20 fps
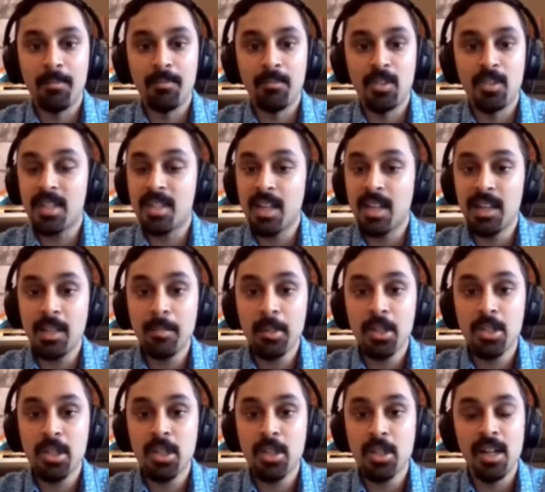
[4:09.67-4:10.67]
J Sai
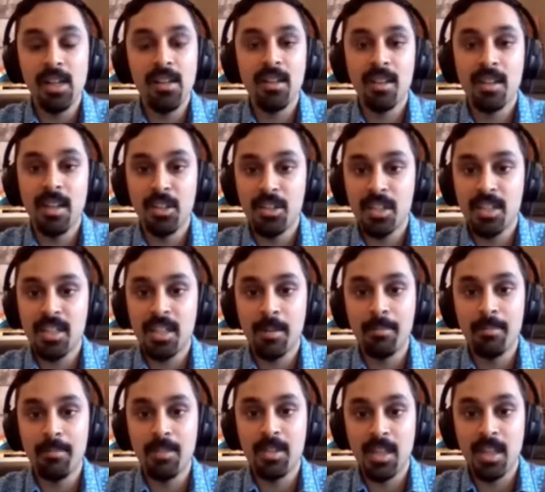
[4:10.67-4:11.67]
Deepak or anything that J Sai
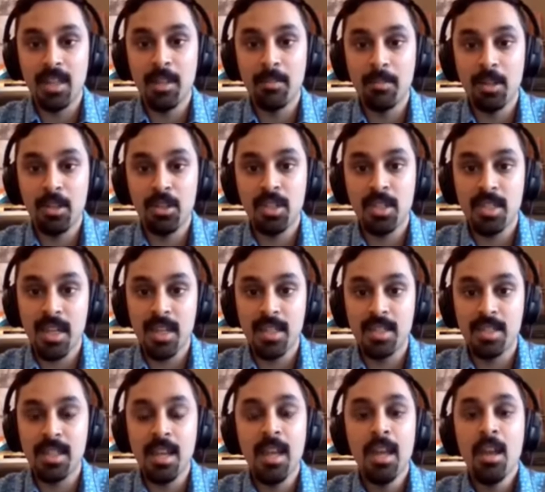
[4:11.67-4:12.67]
Deepak
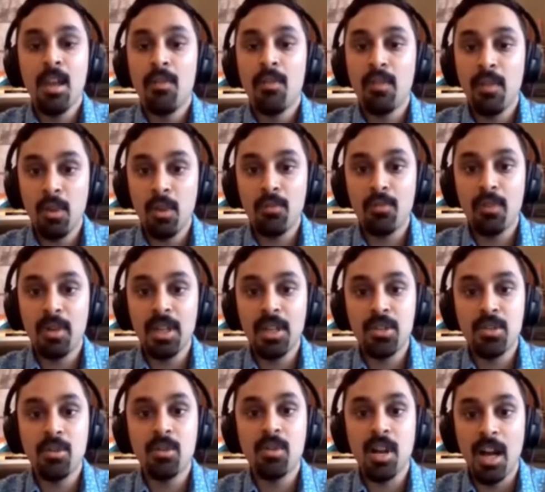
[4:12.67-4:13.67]
says, feel free
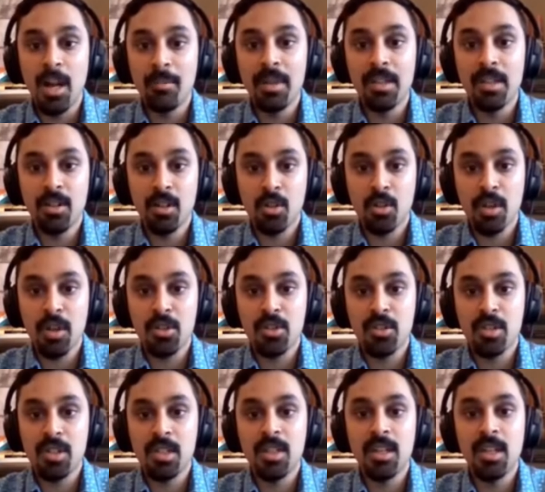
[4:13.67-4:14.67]
to comment your
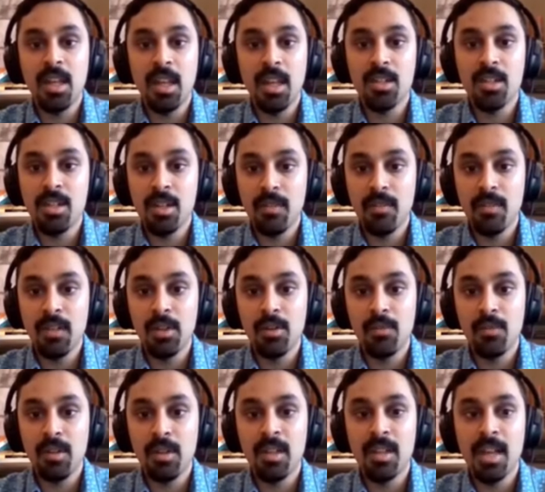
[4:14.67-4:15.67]
question into the video
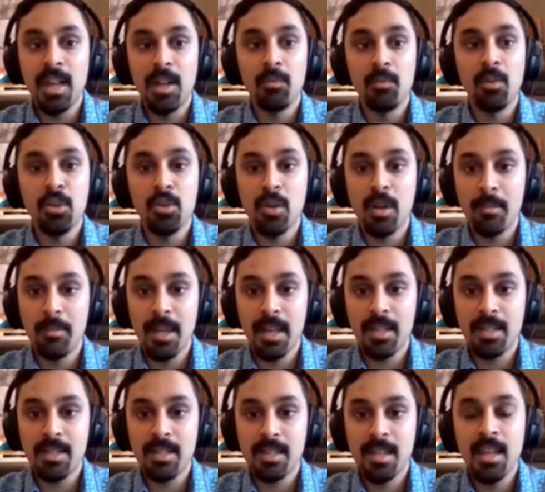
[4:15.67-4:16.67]
feed, and we'll do our
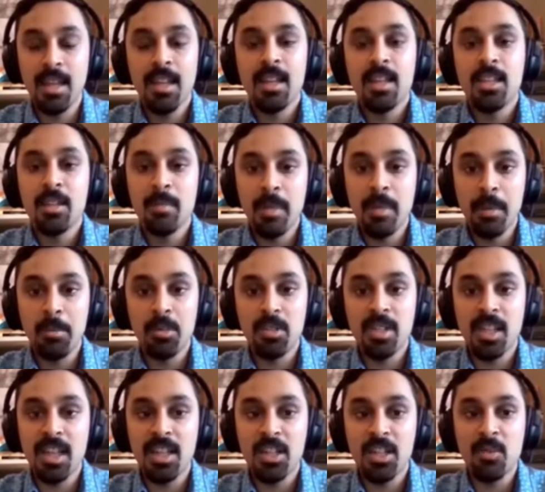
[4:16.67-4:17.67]
best to be able
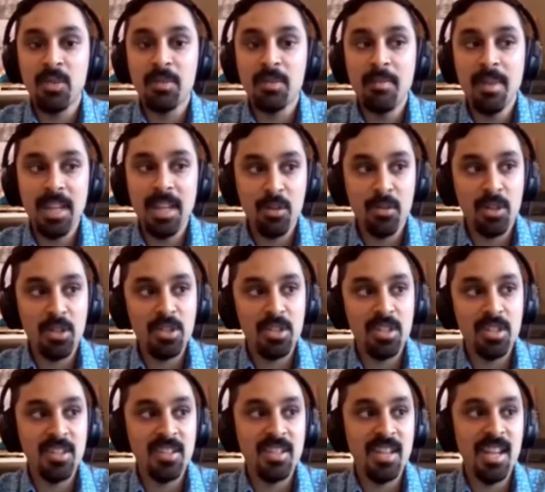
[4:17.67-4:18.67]
to get to as many
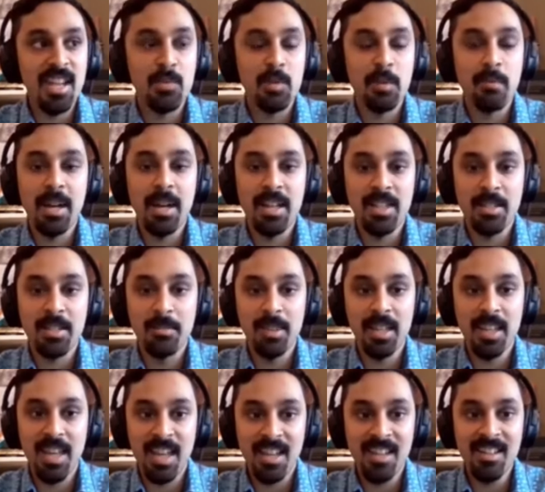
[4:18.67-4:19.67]
questions as we possibly
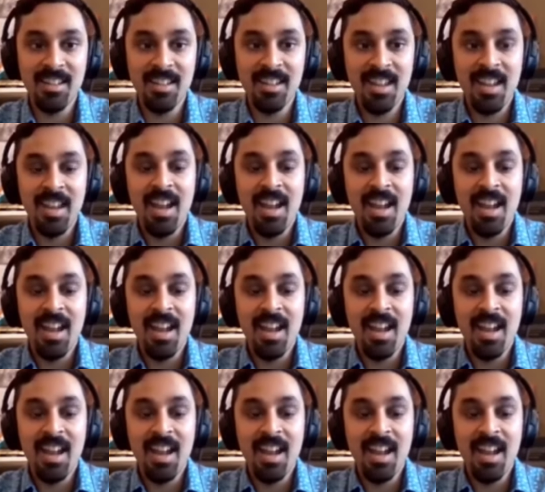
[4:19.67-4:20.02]
can.